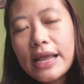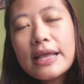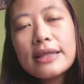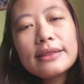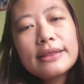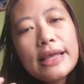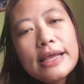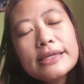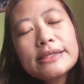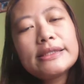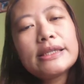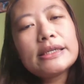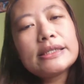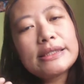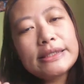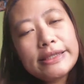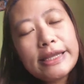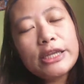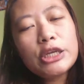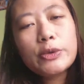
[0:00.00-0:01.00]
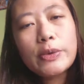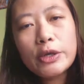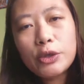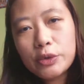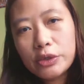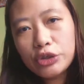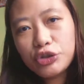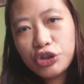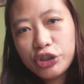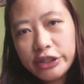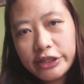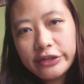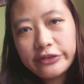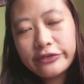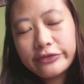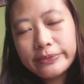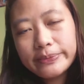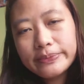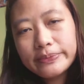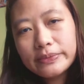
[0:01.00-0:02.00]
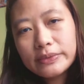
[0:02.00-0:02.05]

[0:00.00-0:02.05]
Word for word: And that's the state you want to achieve.